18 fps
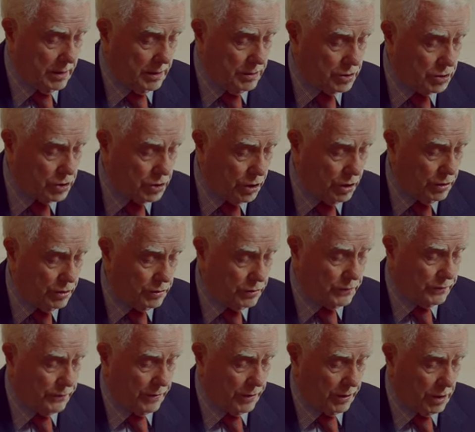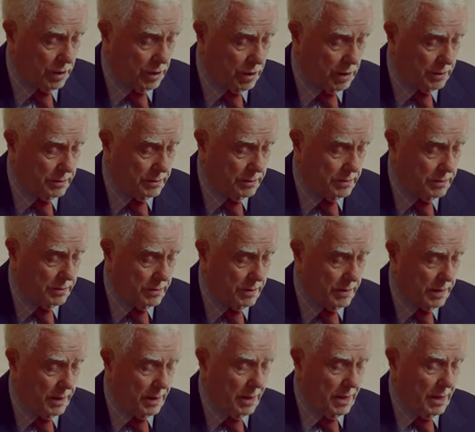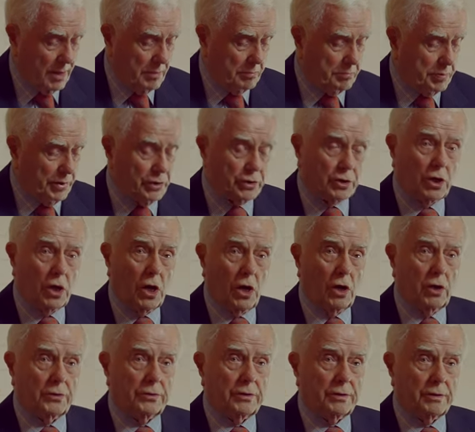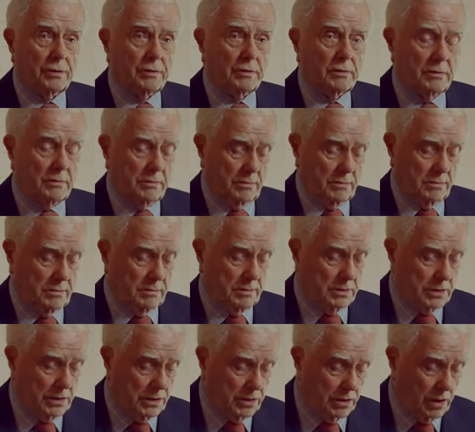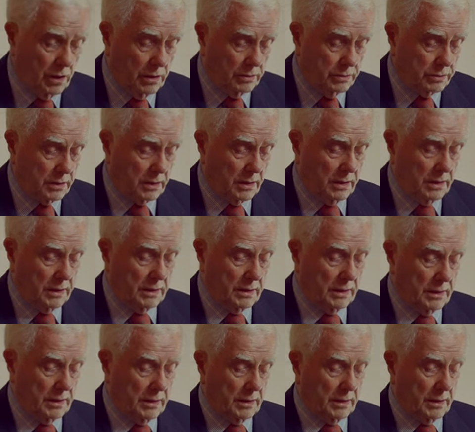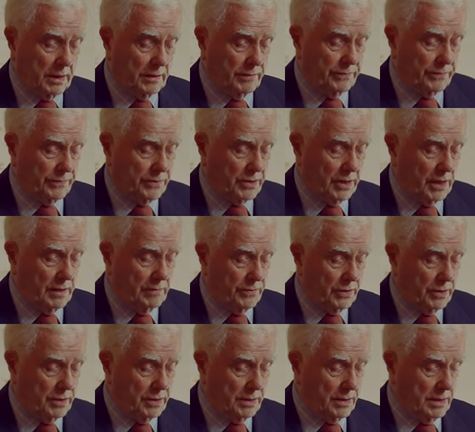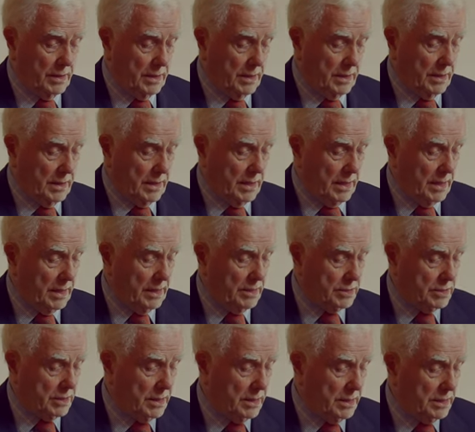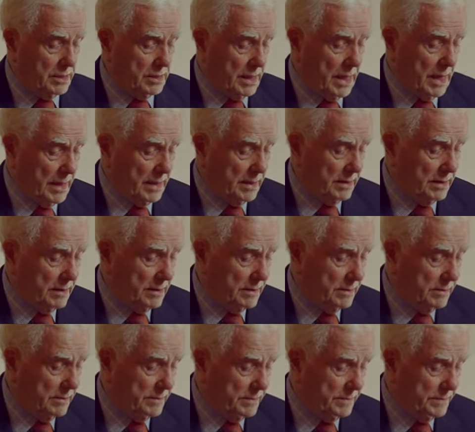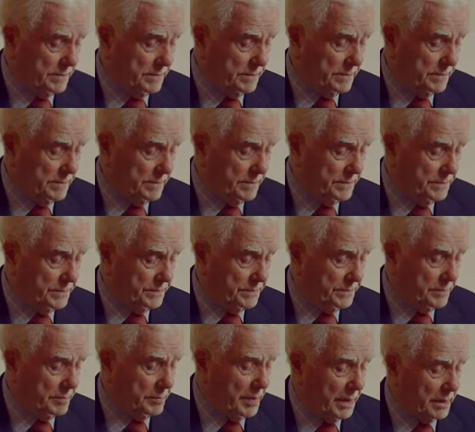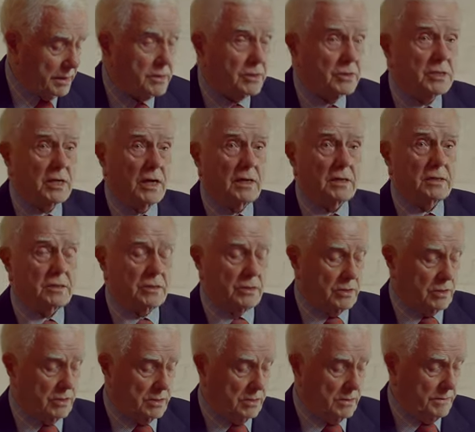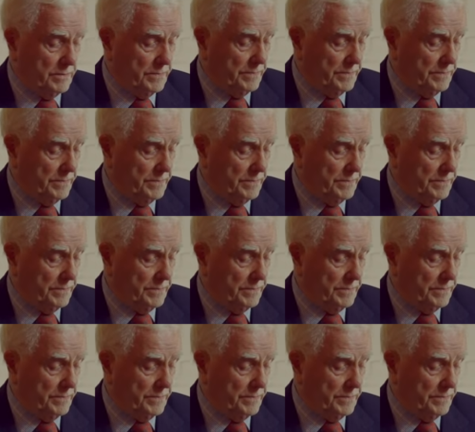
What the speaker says: searched for David, but God did not give David into his hand. Back to Titus.